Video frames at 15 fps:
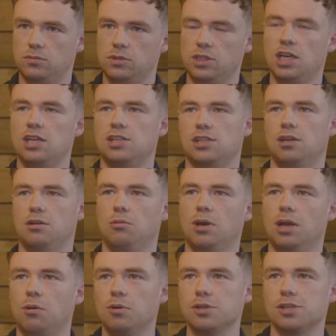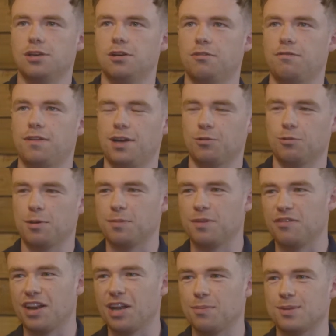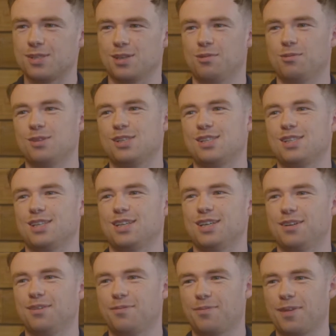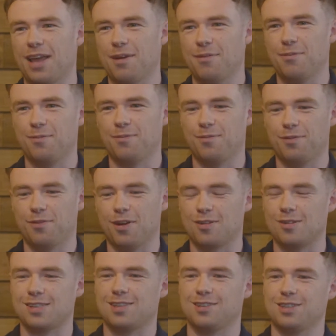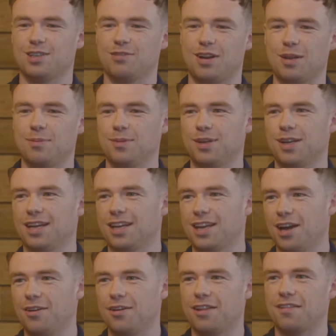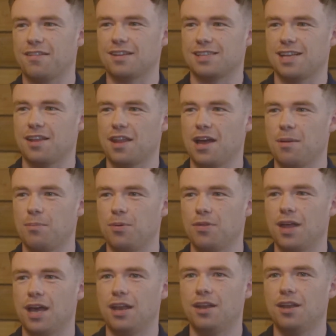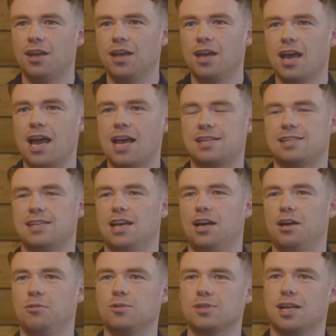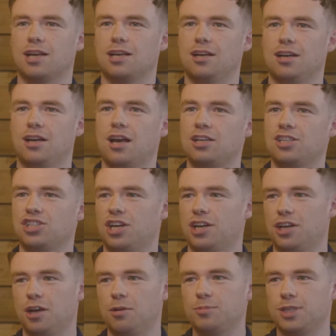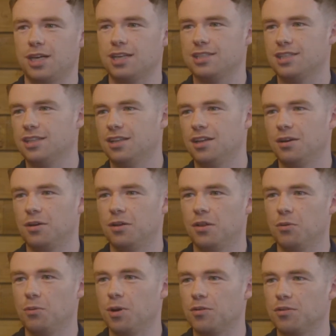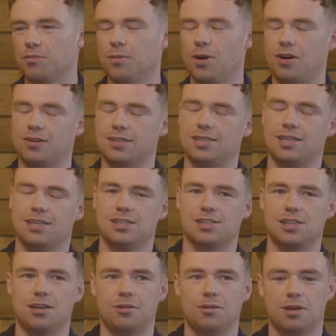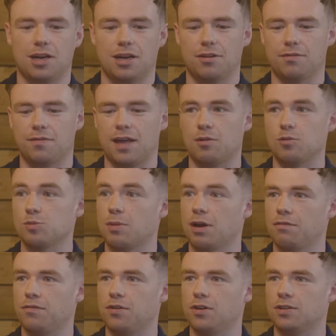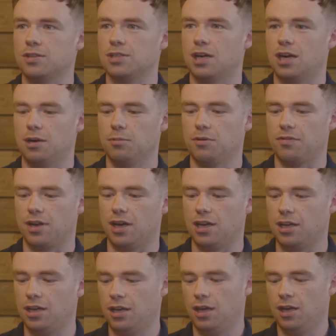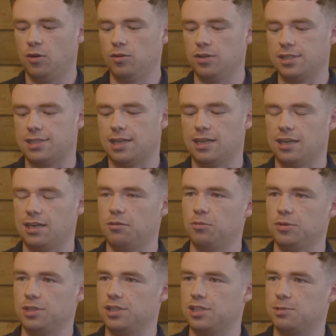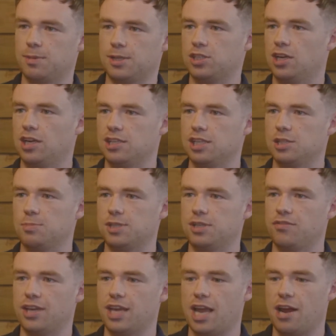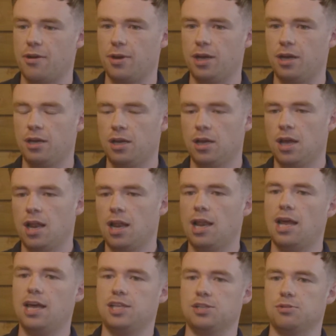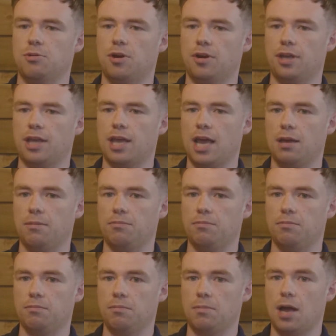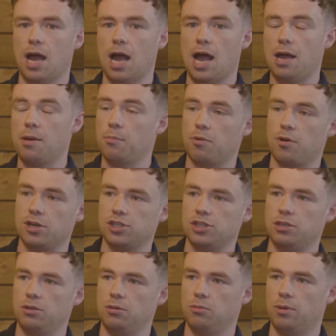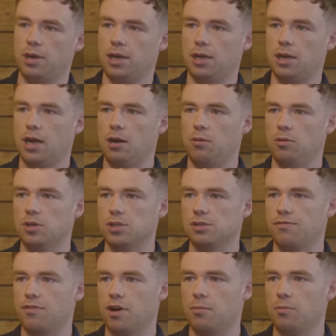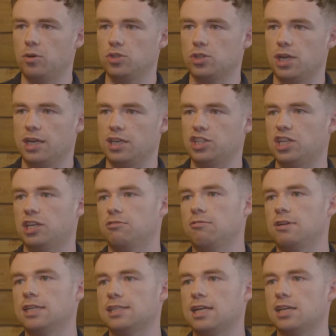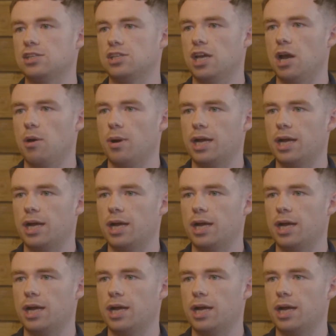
Yeah, so I was a failed web developer, so I wanted to get focused on development and coding and things like that, but then SEO was like a shiny object in the world of marketing, so kind of that was my first time of like understanding I wanted to specialise in a specific area. Later on it came at Impression, when I was very much like a generalist SEO.